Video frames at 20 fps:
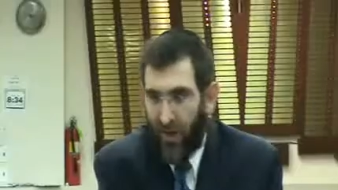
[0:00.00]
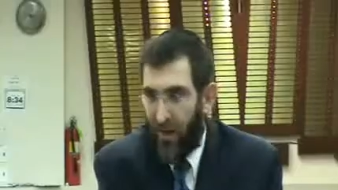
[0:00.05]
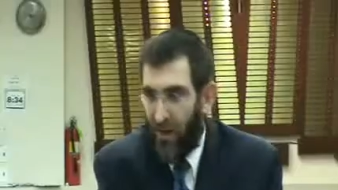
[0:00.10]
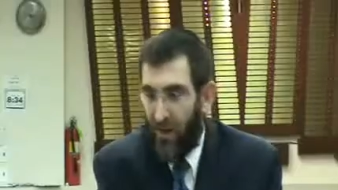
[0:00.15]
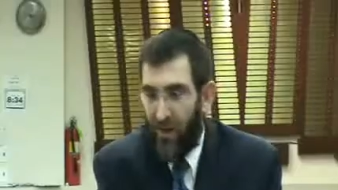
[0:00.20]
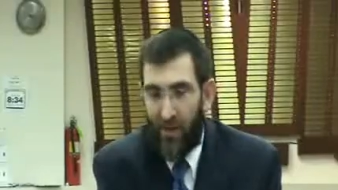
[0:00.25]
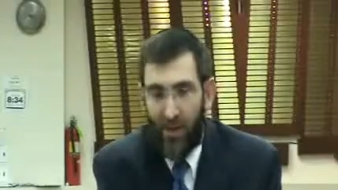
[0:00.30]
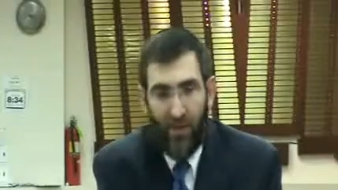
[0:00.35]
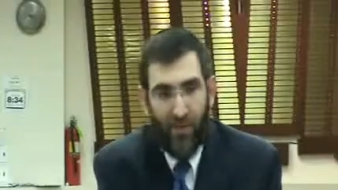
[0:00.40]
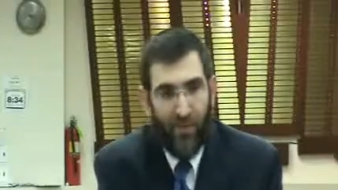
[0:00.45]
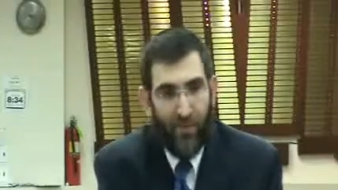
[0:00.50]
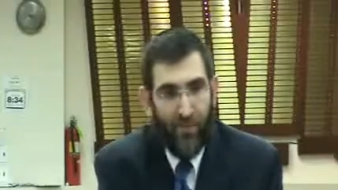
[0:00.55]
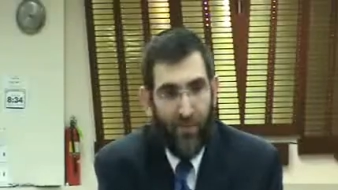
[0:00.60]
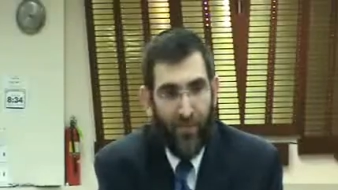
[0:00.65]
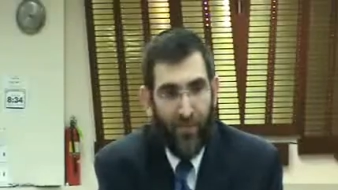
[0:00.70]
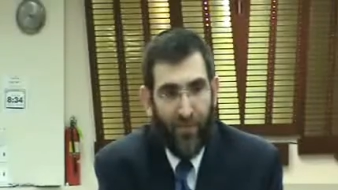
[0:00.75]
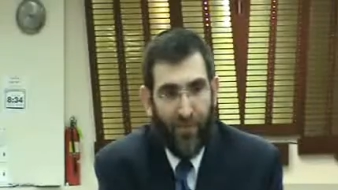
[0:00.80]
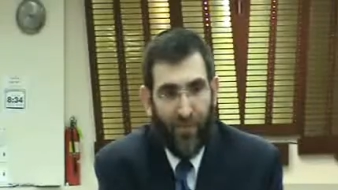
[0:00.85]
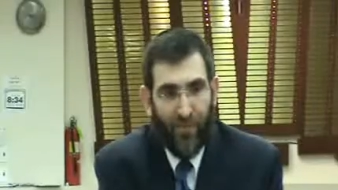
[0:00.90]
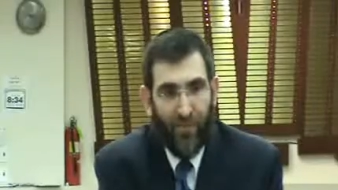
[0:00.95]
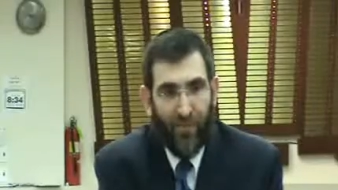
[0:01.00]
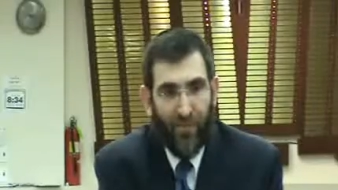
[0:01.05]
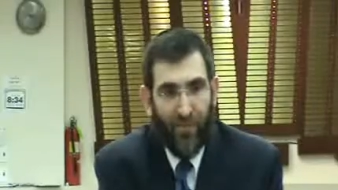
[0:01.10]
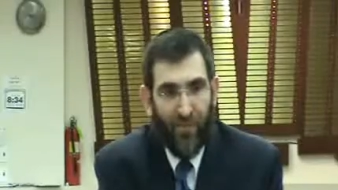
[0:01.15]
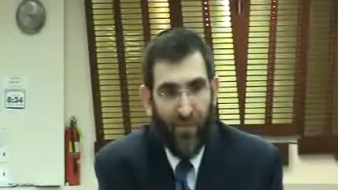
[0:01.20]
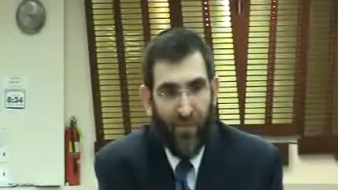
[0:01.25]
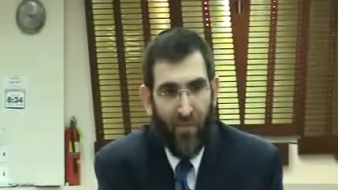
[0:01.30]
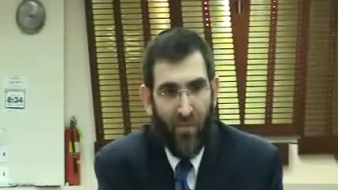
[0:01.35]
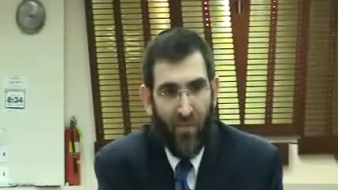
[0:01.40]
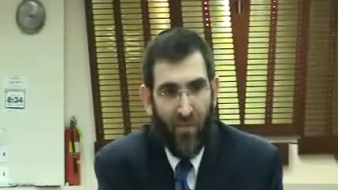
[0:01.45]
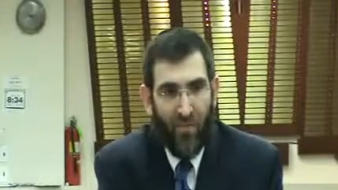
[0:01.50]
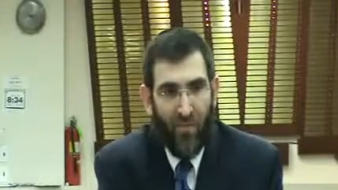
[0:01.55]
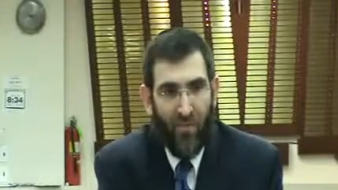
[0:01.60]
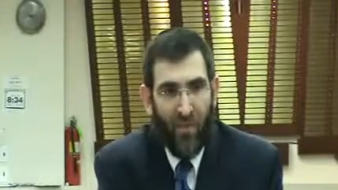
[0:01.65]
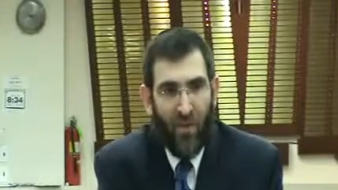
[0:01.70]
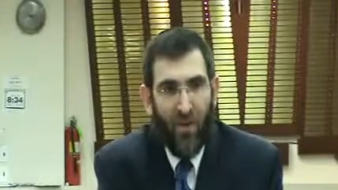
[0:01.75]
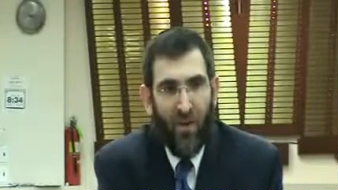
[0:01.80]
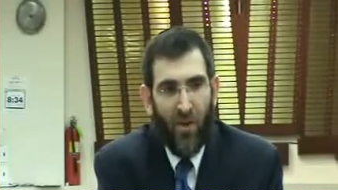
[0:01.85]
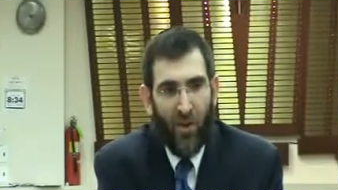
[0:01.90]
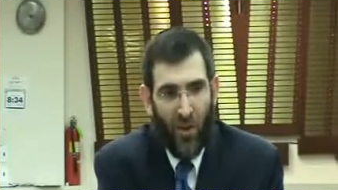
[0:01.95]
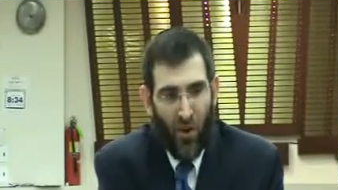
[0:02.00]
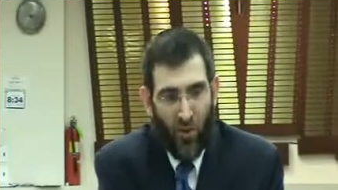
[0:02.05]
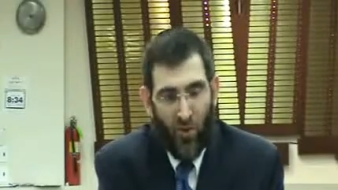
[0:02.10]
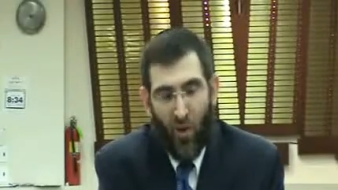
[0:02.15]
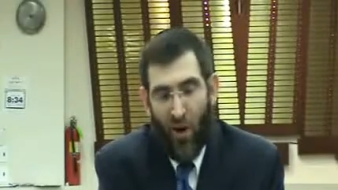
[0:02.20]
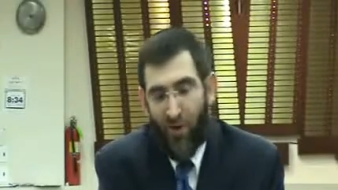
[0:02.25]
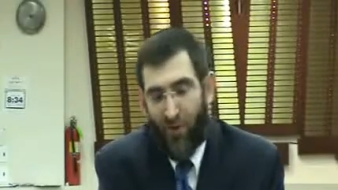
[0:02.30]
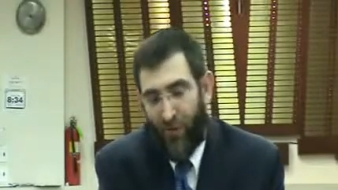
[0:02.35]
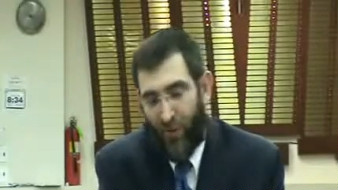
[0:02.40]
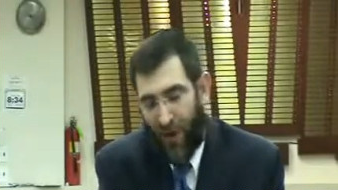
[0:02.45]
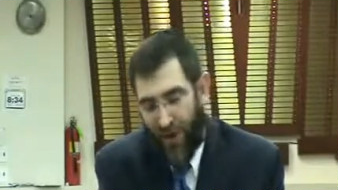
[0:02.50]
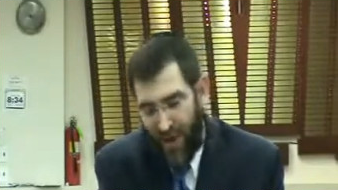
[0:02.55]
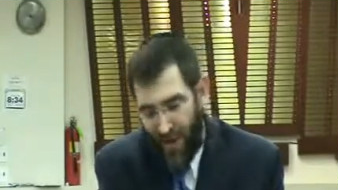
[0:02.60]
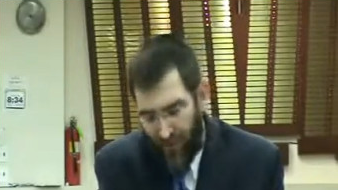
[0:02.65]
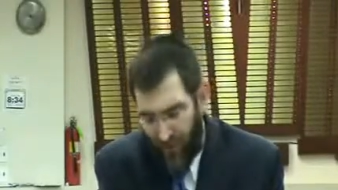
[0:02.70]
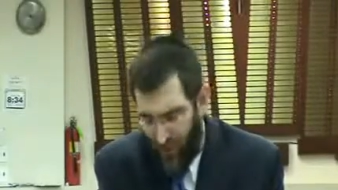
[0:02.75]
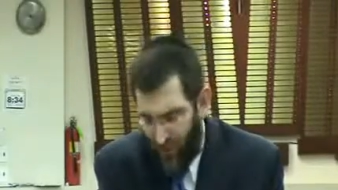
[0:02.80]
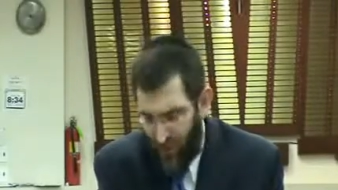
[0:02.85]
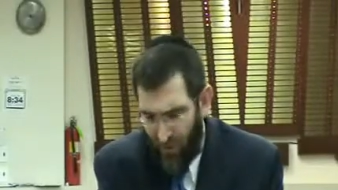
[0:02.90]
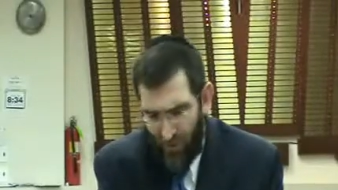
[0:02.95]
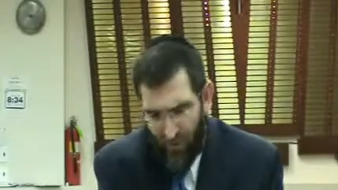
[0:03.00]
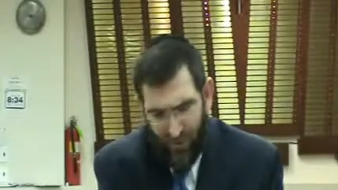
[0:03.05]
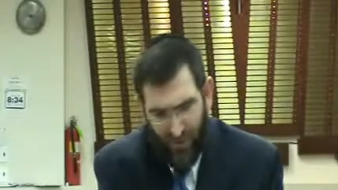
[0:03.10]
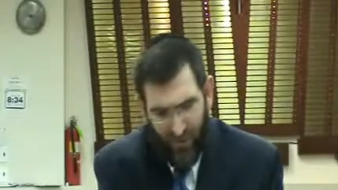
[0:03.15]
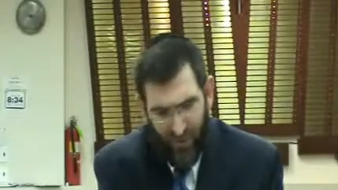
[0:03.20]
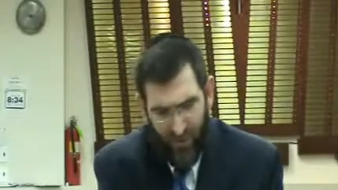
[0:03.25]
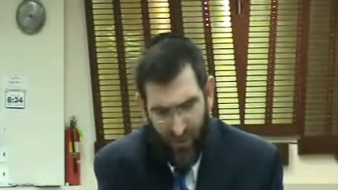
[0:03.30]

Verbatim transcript: Why specifically uh, Friday? Good. Why Friday afternoon?